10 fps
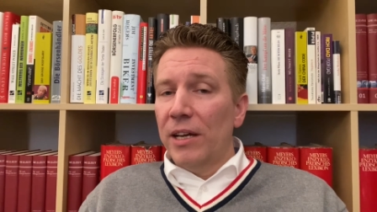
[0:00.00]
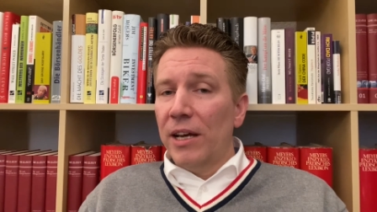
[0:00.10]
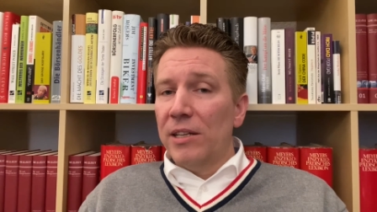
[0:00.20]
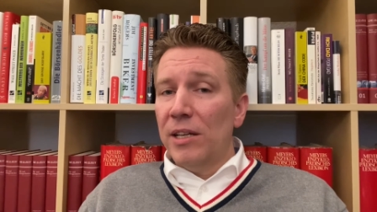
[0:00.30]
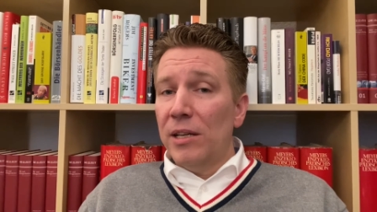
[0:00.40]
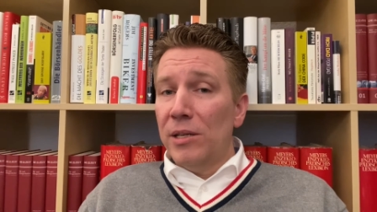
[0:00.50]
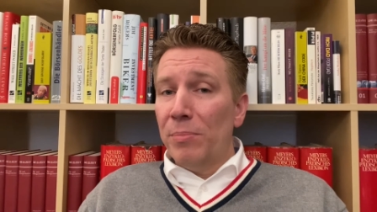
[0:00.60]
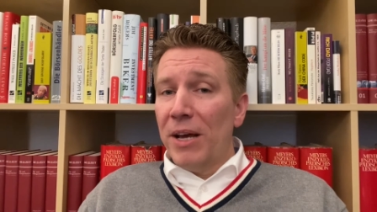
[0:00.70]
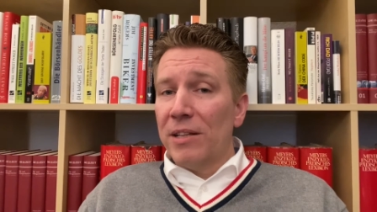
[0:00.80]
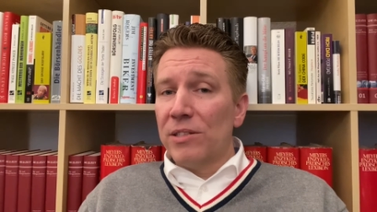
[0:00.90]
And it
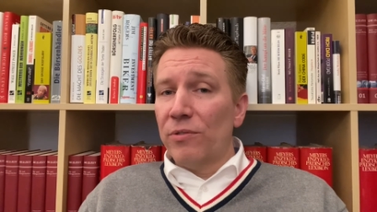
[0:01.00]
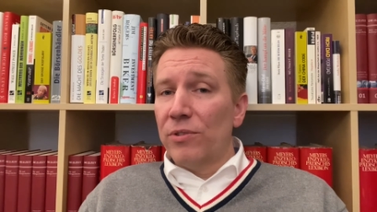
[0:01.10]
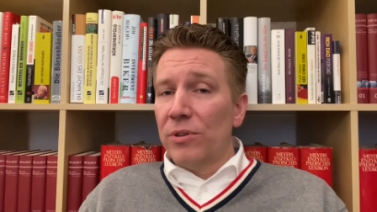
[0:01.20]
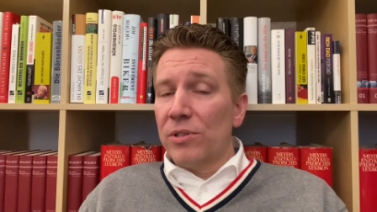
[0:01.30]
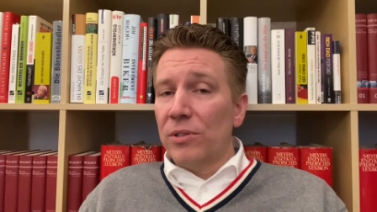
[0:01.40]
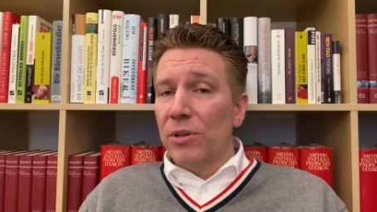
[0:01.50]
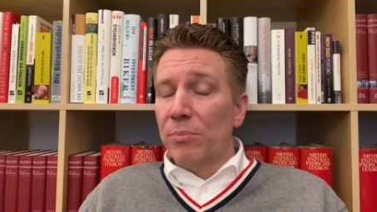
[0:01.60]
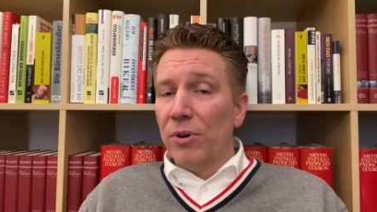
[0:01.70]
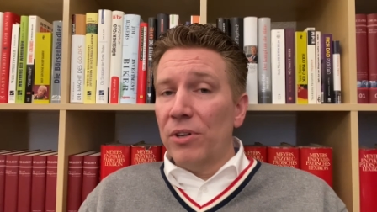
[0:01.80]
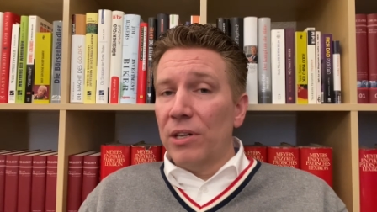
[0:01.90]
depends, of course, on your
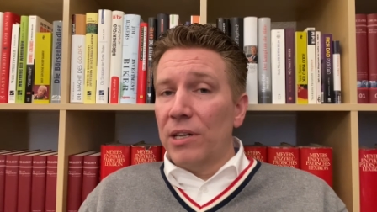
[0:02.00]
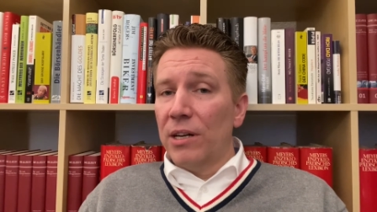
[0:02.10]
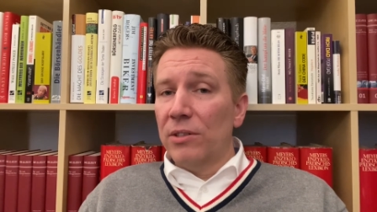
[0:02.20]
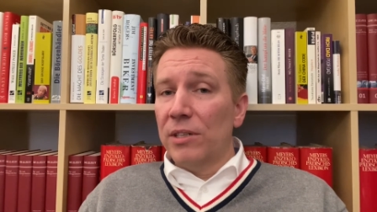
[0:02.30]
broker account.